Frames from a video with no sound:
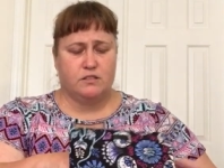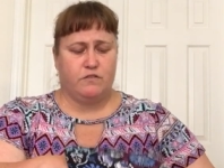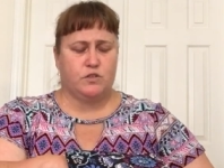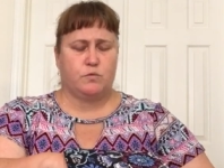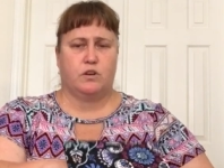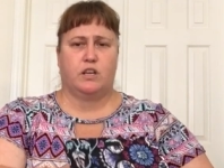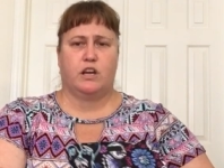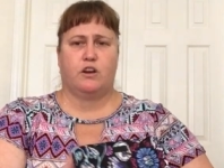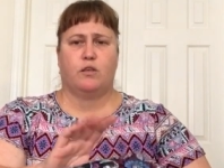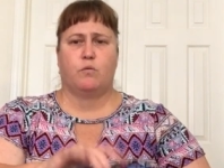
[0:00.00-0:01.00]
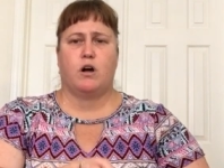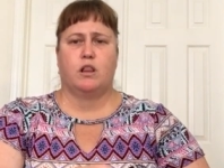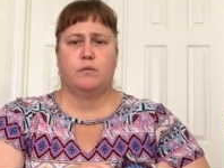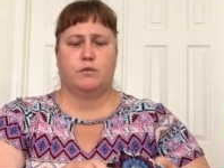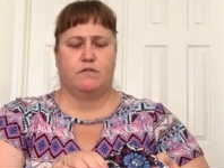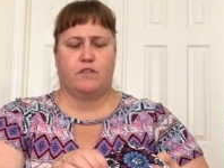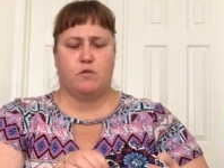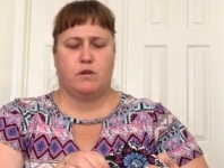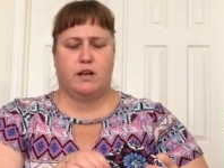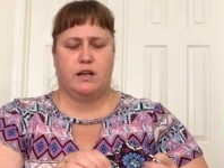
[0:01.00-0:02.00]
If you just wanted to carry the wallet with your
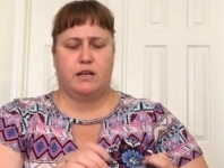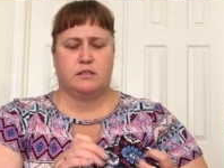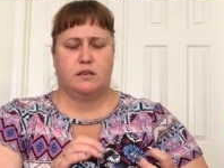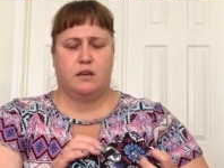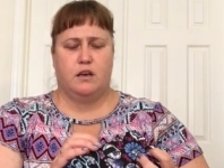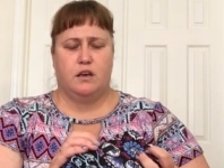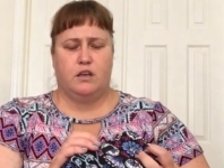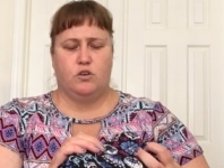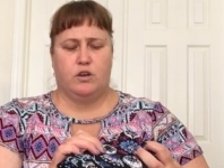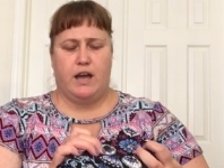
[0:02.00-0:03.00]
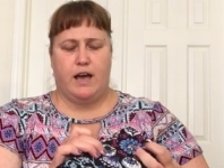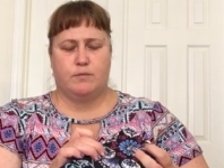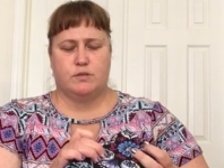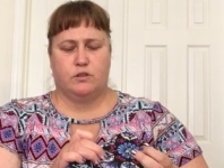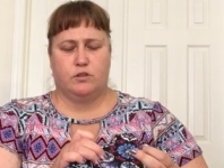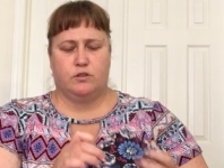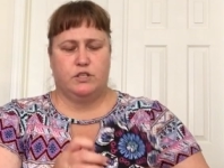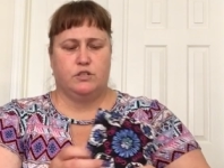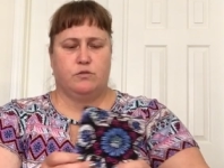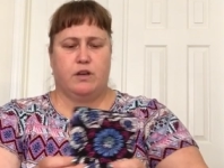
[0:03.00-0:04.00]
phone in it, you could absolutely
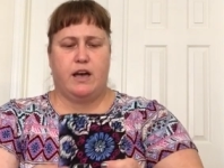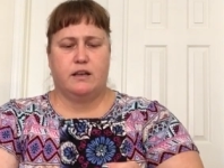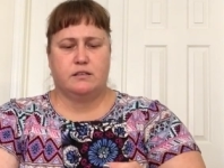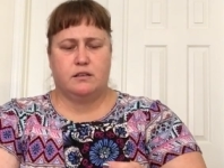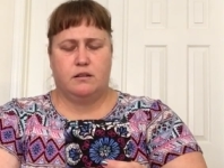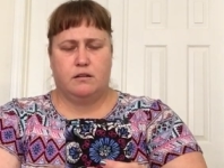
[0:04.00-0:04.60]
do that.